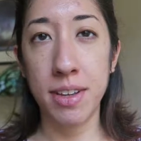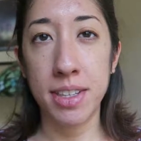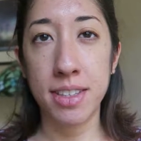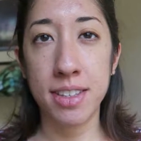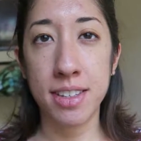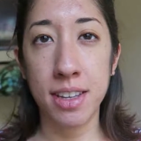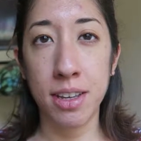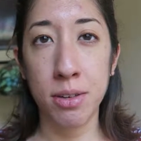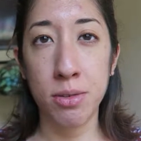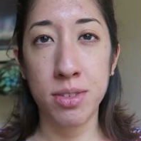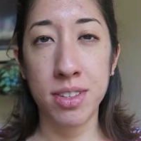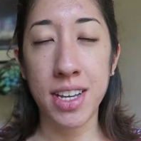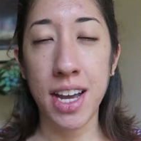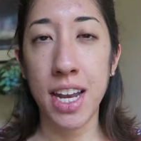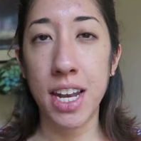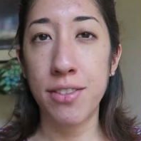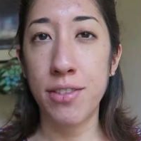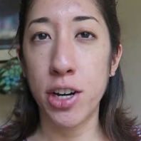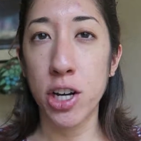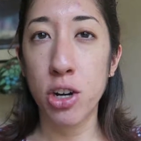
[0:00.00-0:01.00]
It was
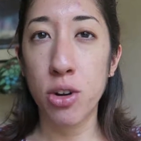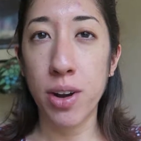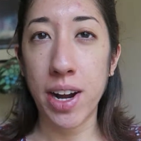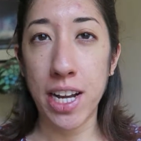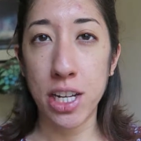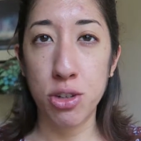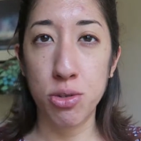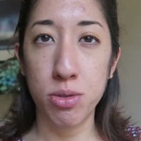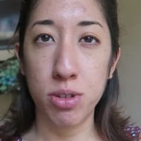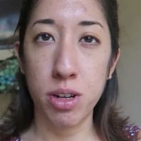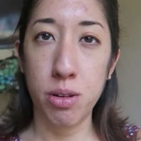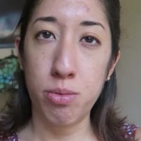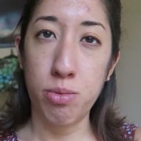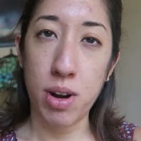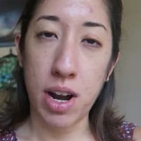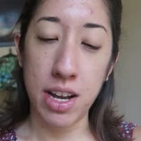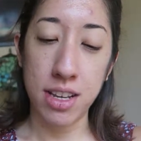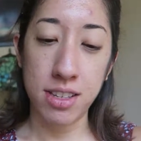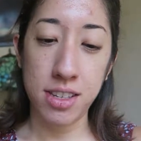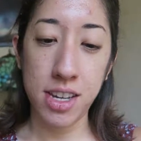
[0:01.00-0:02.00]
kind of a gradual
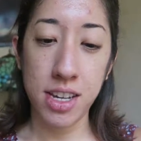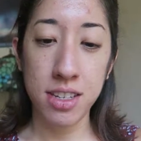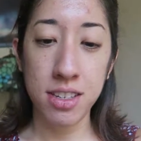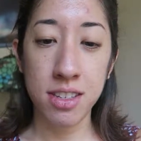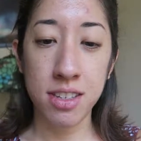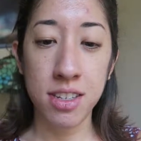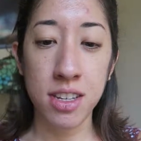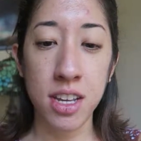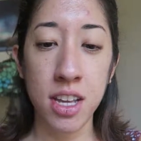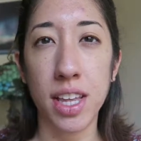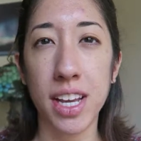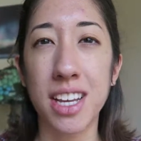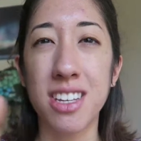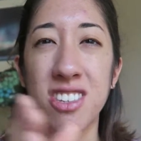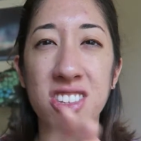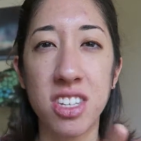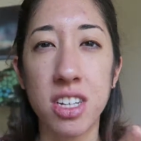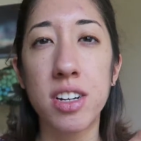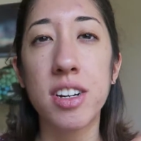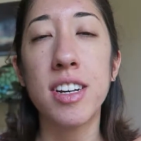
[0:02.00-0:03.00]
process, or like a
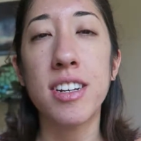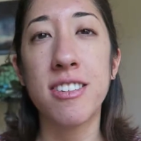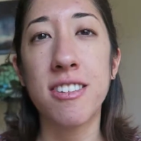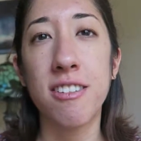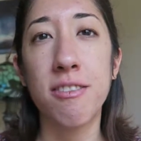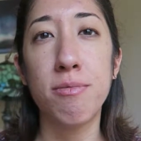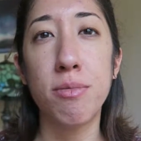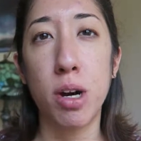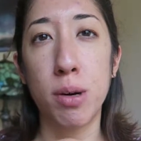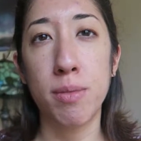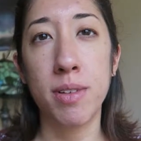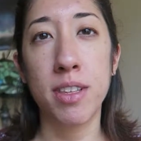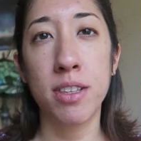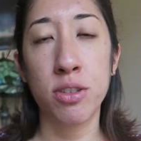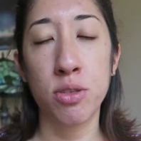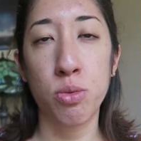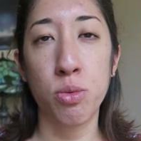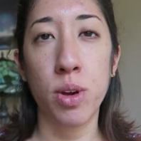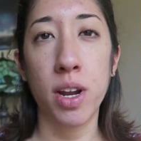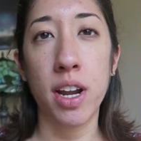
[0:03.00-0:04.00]
series of
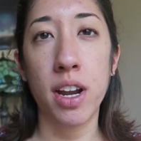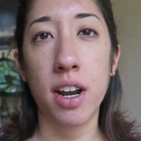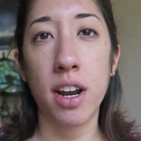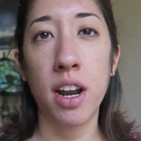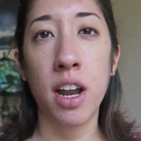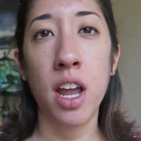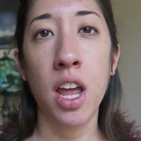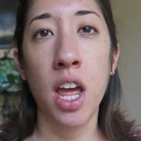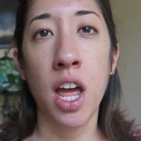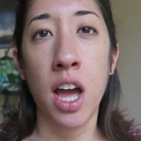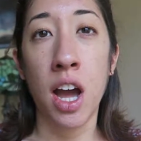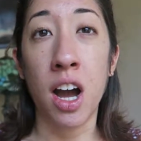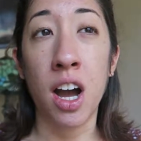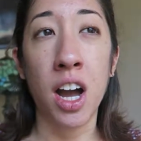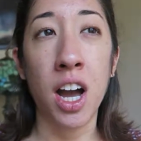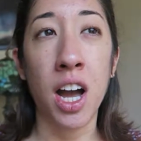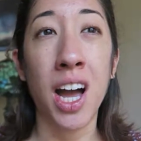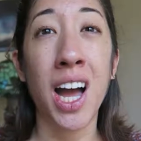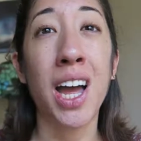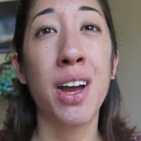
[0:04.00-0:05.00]
moments where
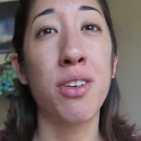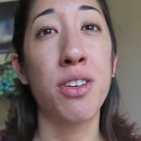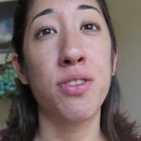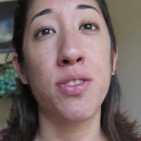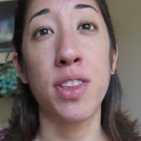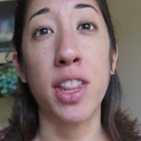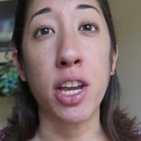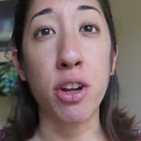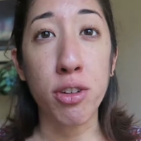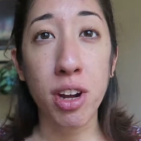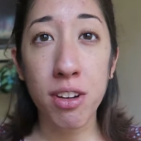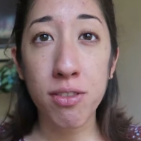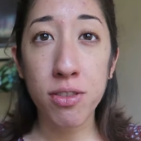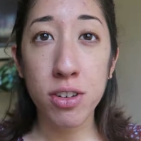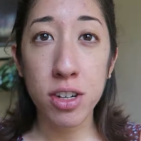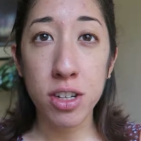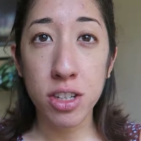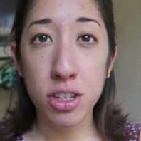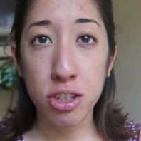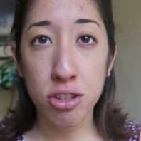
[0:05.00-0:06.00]
I was feeling
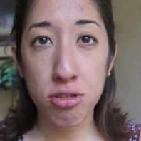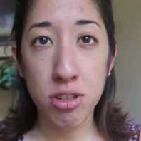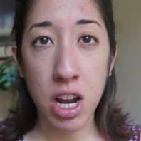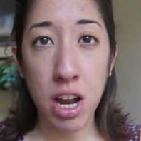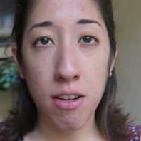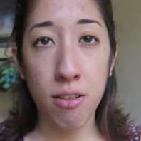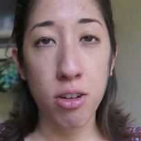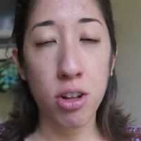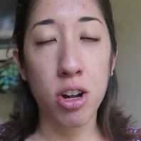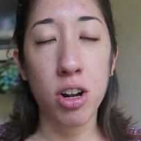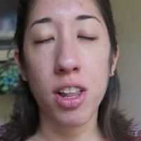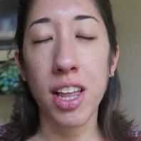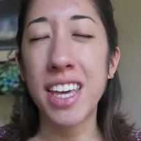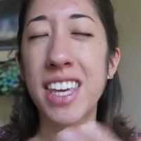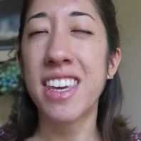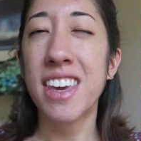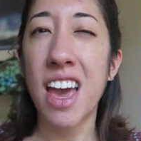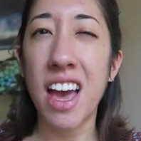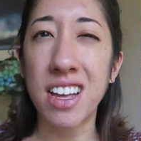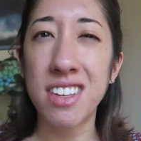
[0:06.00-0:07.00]
grateful to travel, or
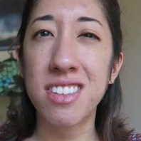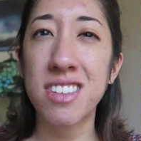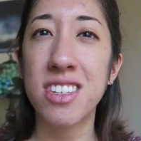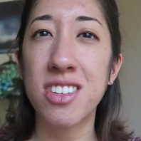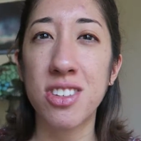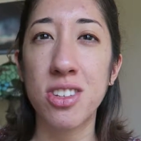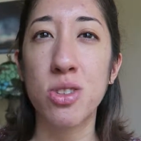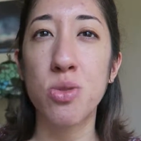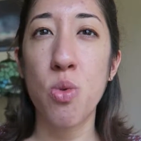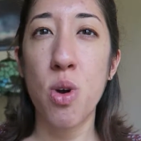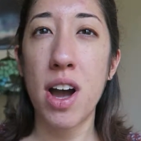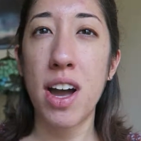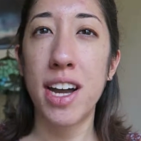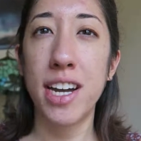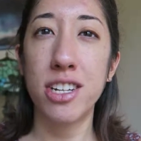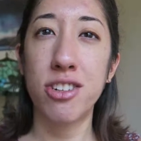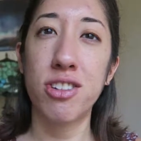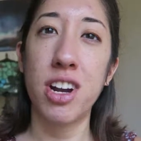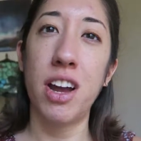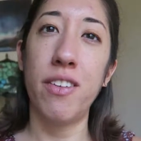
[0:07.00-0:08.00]
like, yes, this is
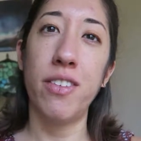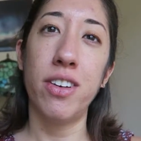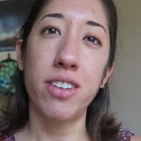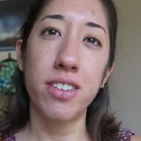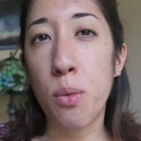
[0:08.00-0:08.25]
why I travel.